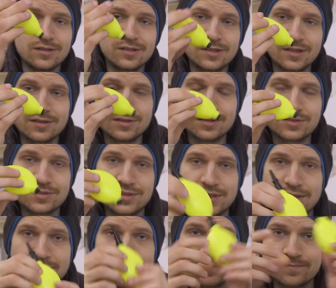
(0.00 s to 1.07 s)
get this
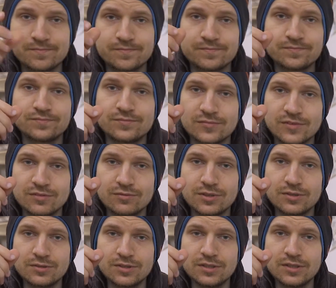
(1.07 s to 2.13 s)
thing.
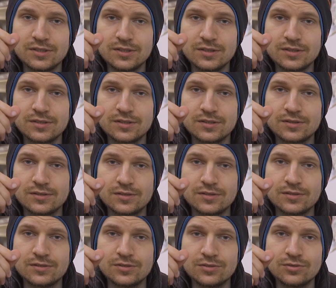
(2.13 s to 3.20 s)
Very
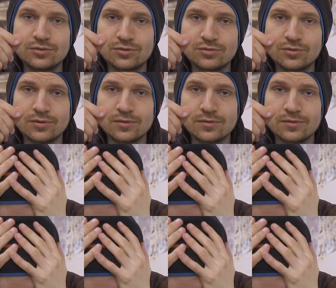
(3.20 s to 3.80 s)
useful.